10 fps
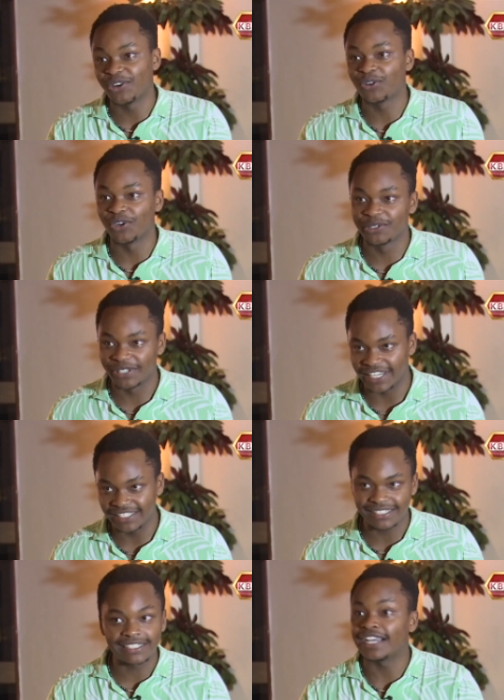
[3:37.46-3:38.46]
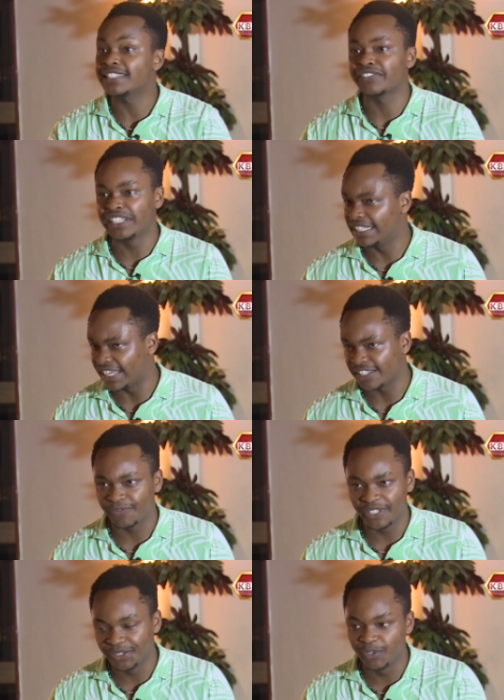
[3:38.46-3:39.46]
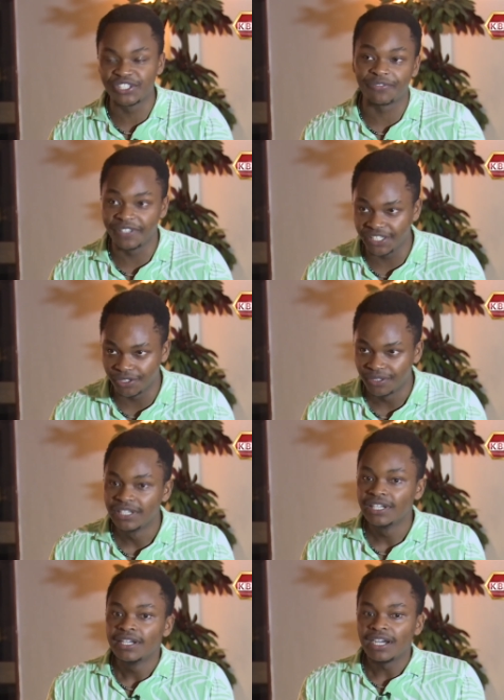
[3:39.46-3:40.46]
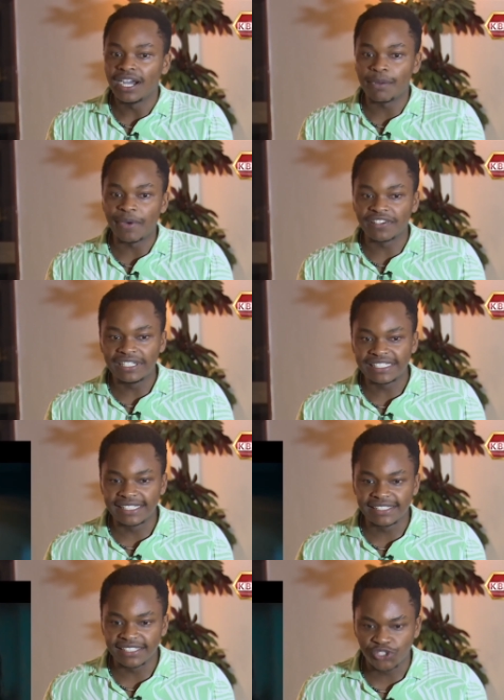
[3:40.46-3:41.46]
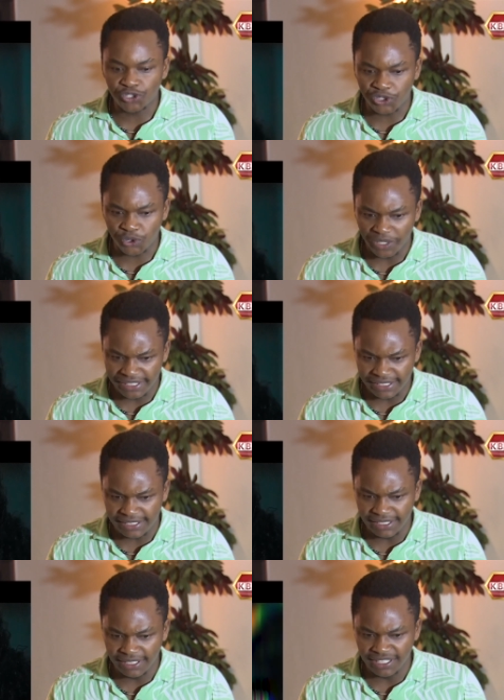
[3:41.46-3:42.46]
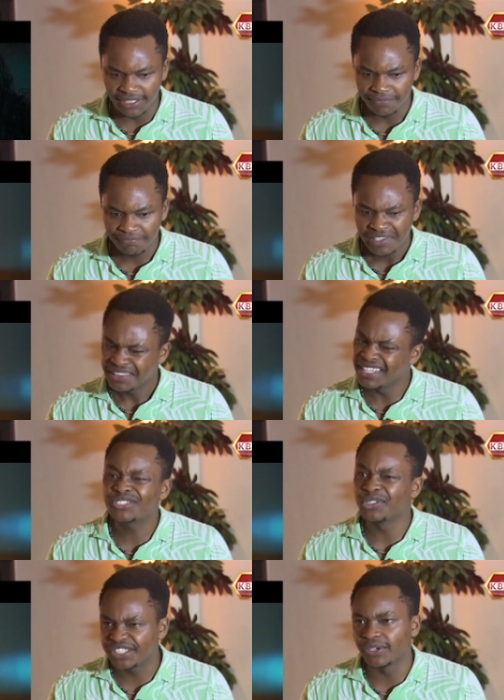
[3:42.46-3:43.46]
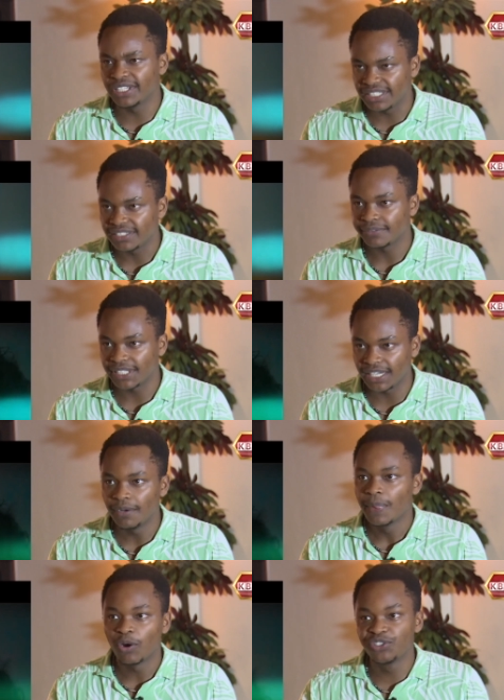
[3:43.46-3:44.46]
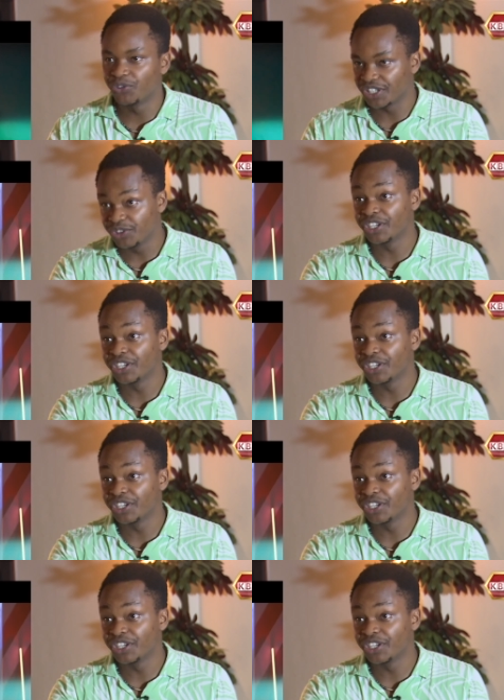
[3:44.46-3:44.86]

called All Night. It has a really nice music video. I released it in 2020, yeah, during